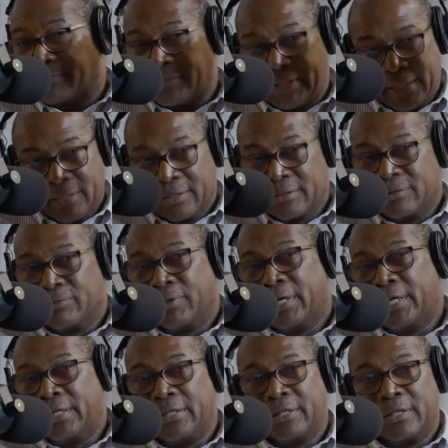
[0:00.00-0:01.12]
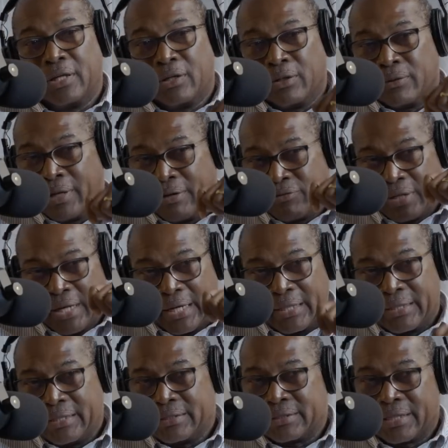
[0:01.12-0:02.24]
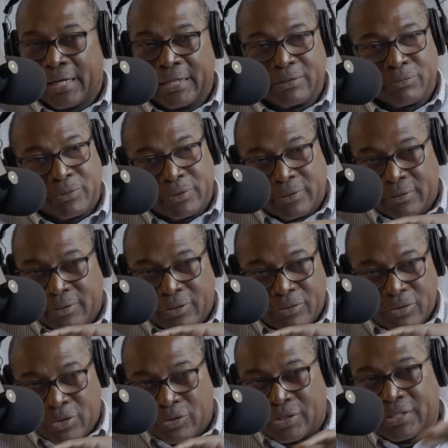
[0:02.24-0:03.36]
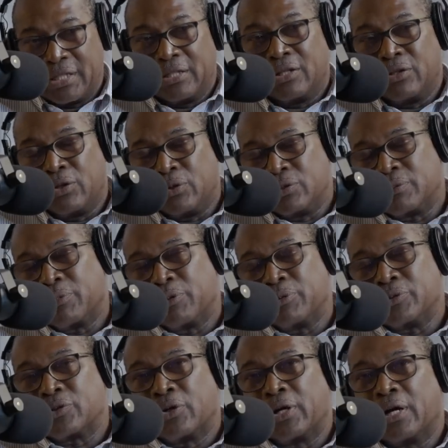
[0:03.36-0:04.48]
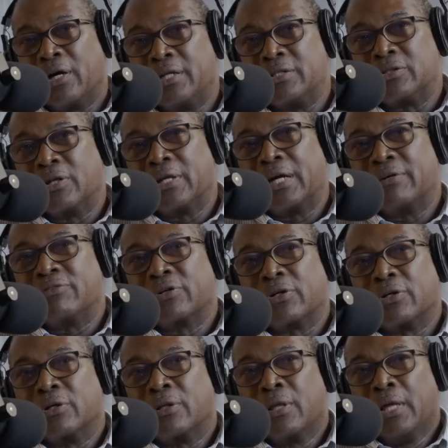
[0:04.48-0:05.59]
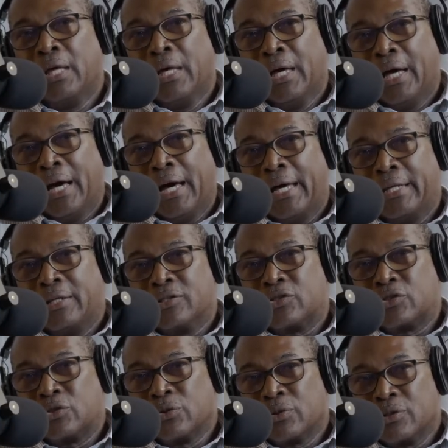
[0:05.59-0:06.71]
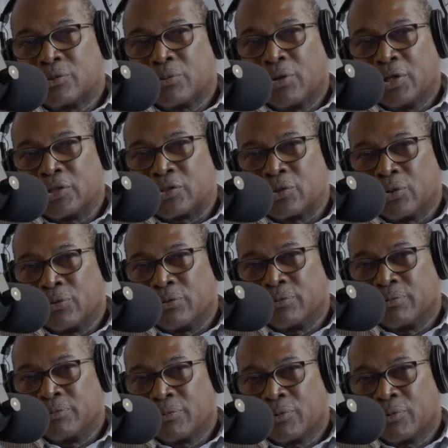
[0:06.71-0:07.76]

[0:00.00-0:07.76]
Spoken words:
killed, when, every night these guys you'd see the news about what was going on in South Africa. And the students were also